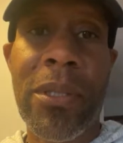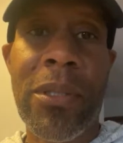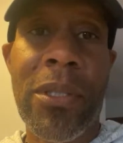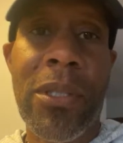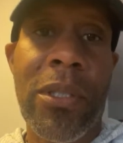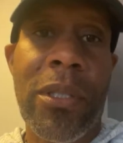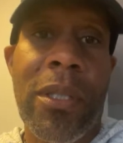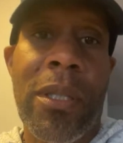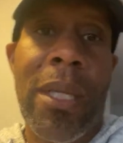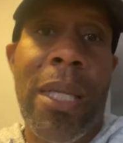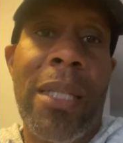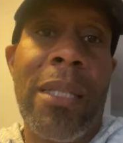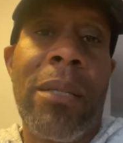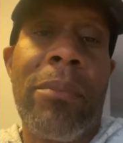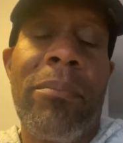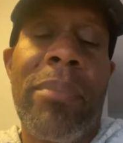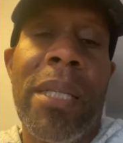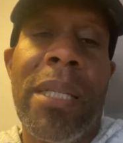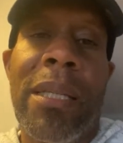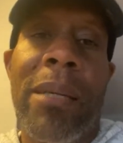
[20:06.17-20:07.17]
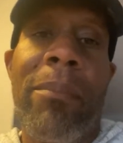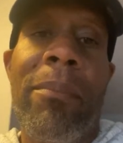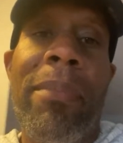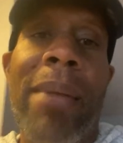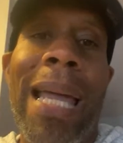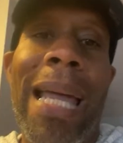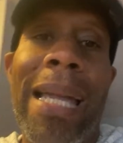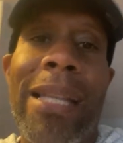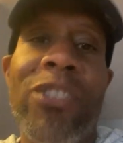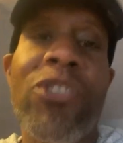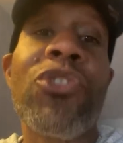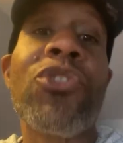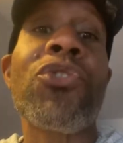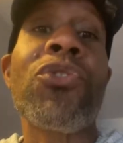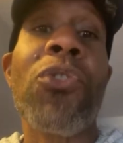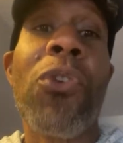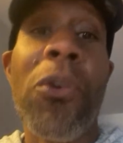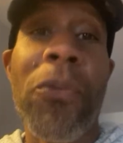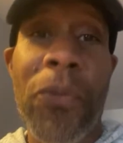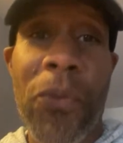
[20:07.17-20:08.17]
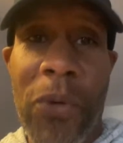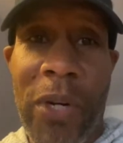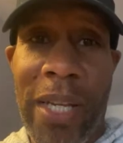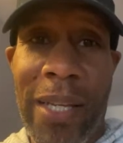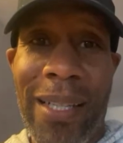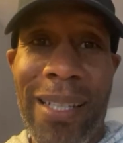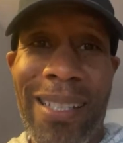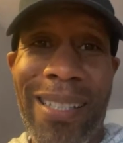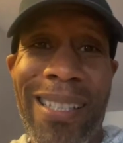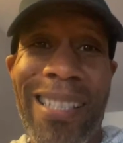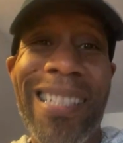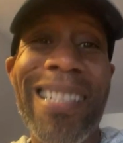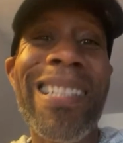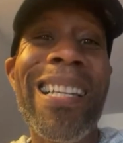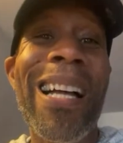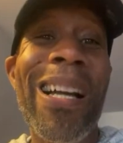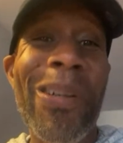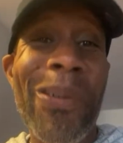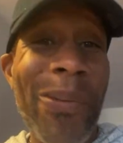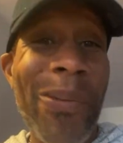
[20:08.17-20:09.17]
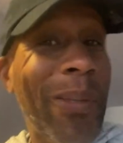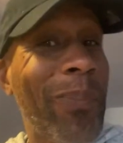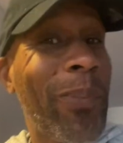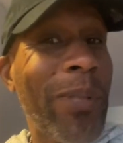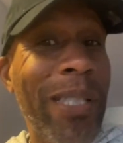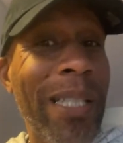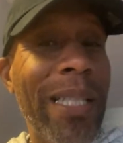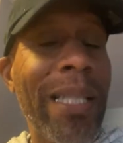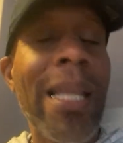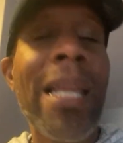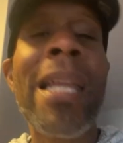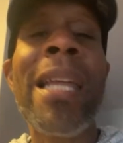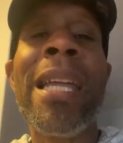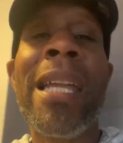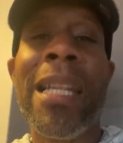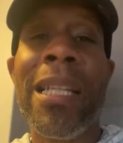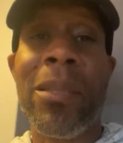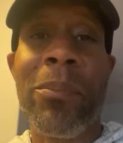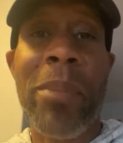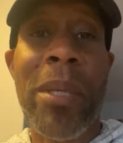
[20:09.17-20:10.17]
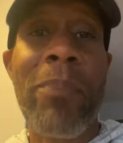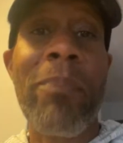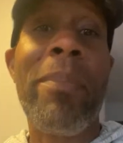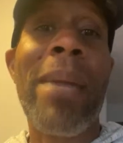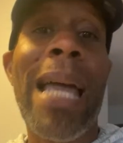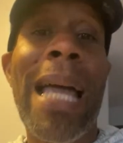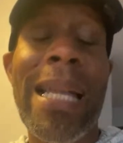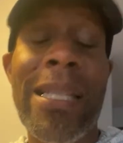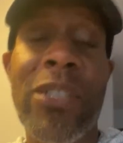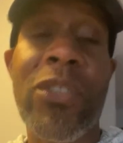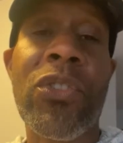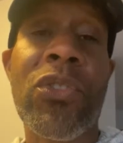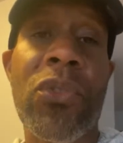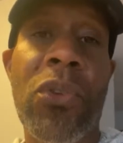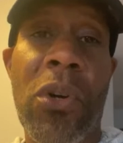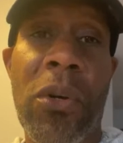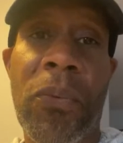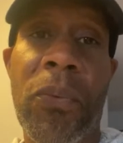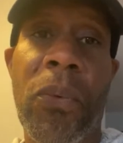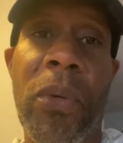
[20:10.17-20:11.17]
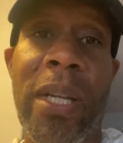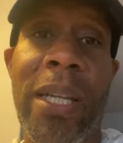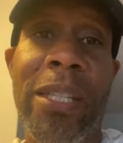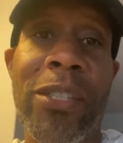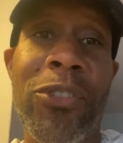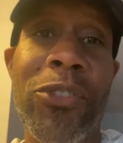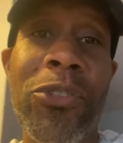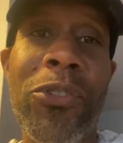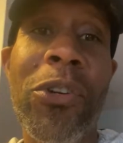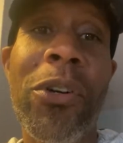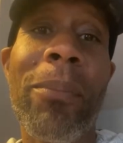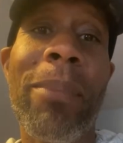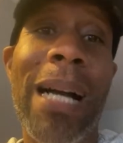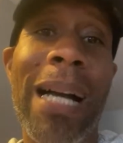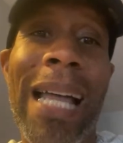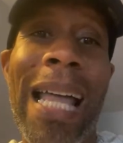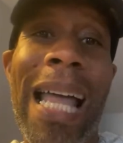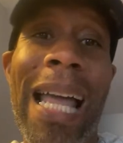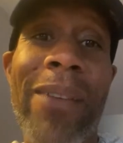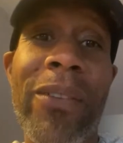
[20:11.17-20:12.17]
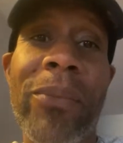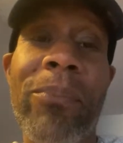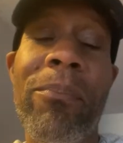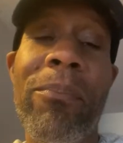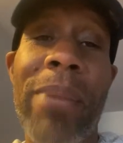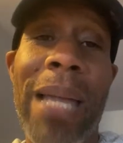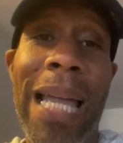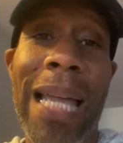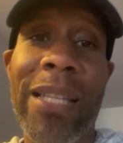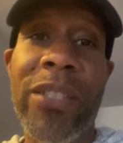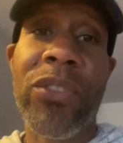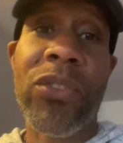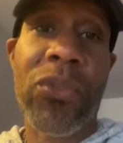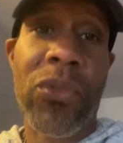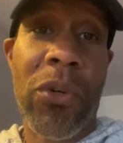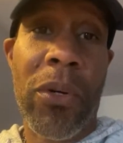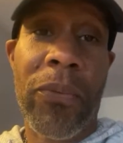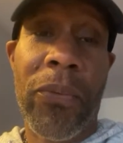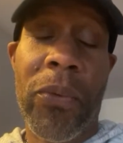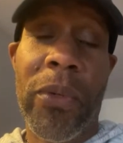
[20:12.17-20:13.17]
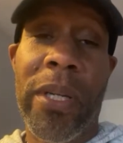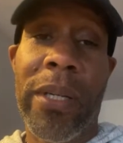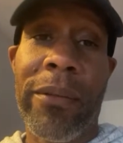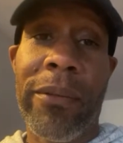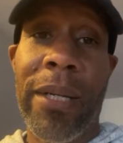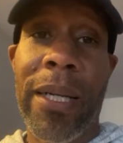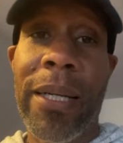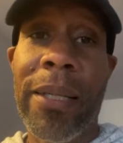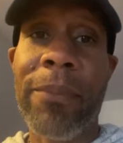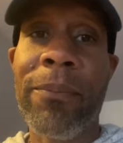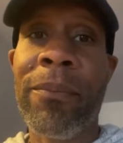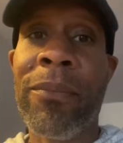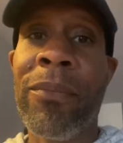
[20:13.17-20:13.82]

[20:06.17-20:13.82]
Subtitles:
It's going to end up being a bad software. That's how we put it. It would be bad software. You know about having bad software, right?